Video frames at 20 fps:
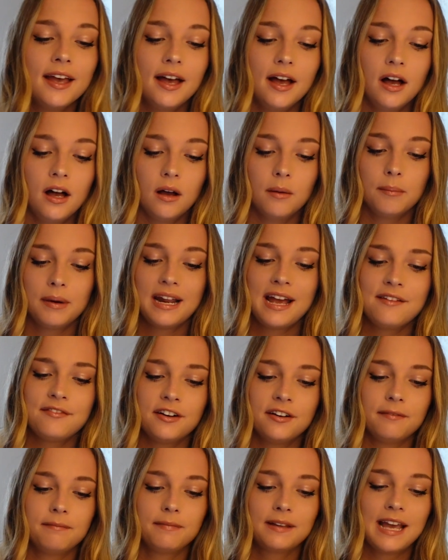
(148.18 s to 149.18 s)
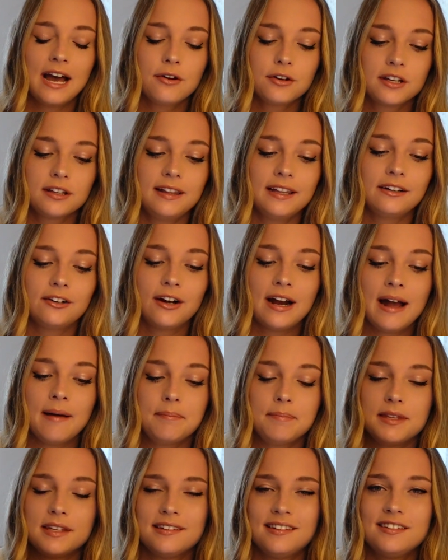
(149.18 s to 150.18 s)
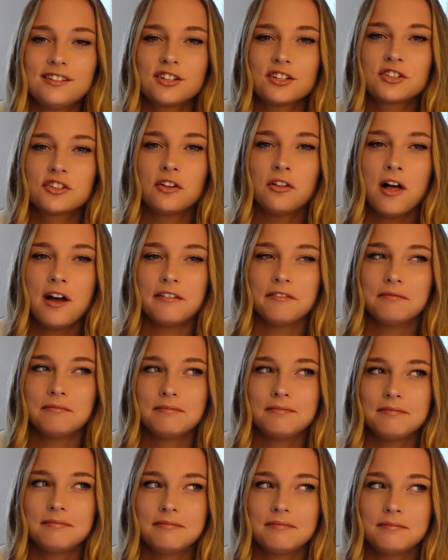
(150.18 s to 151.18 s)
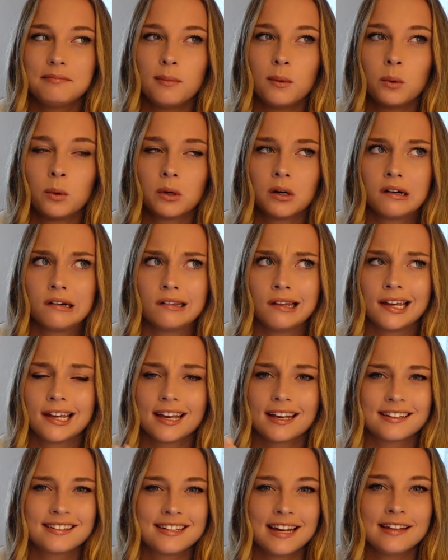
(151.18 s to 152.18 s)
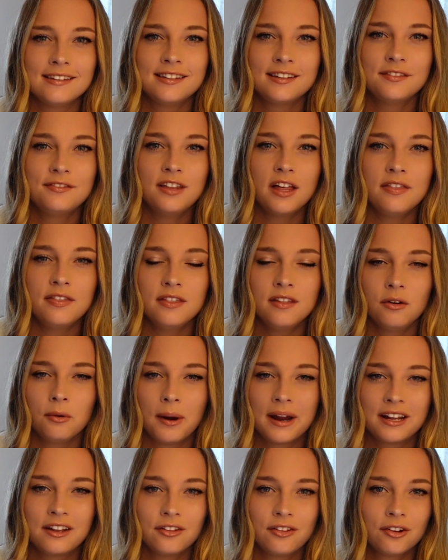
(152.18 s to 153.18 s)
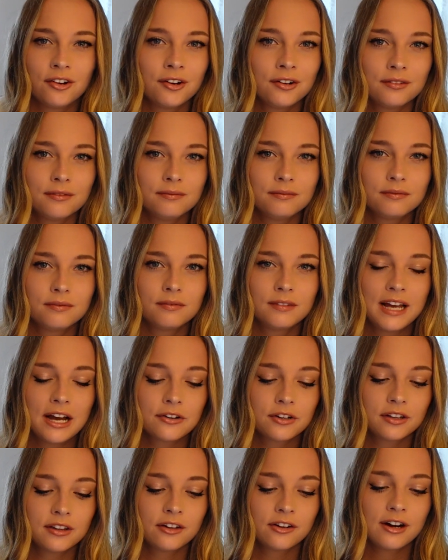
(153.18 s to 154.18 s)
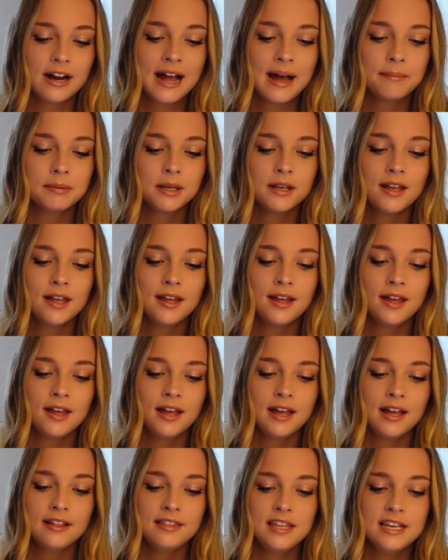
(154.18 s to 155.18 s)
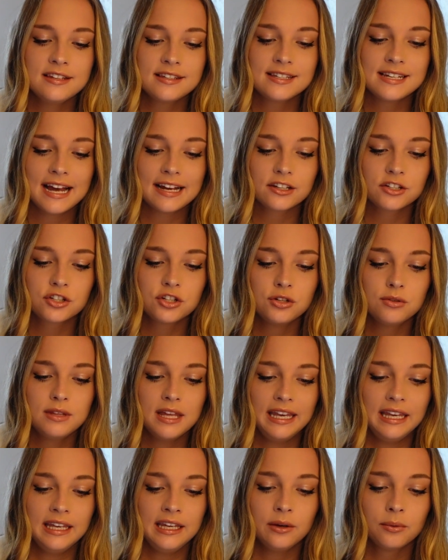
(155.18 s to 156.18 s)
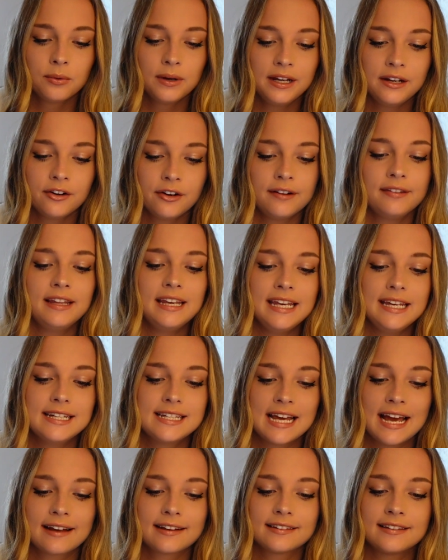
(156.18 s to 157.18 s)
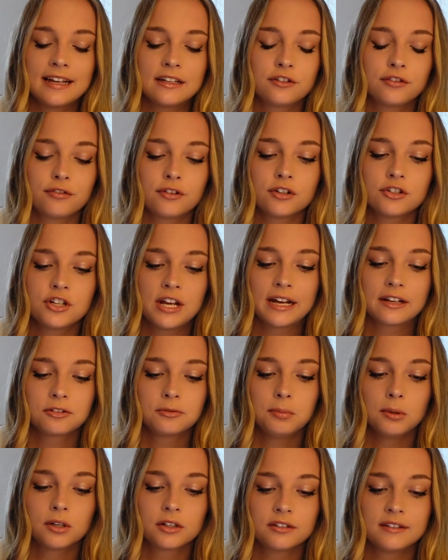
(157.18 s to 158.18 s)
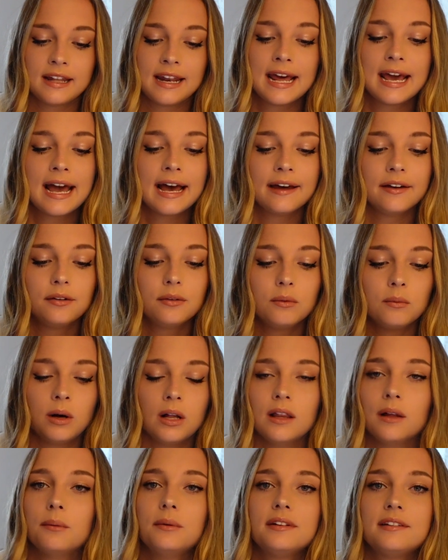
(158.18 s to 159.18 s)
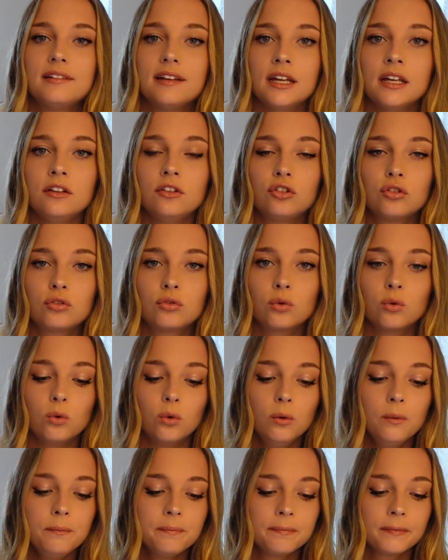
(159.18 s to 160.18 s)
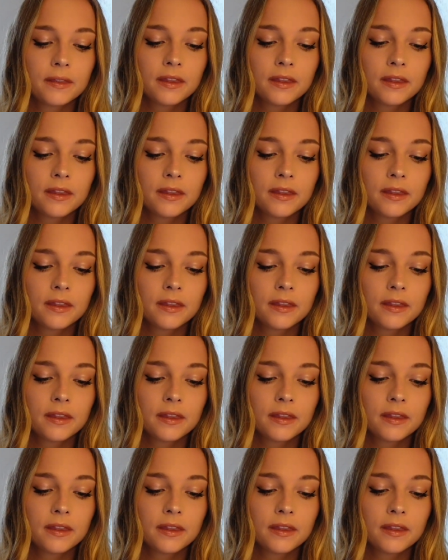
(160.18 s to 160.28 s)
But I have a calculator app. This is just a lot more like extensive than the regular calculator app. These next two, the e-reader and the e-text, that's for textbooks that I had while I was in school.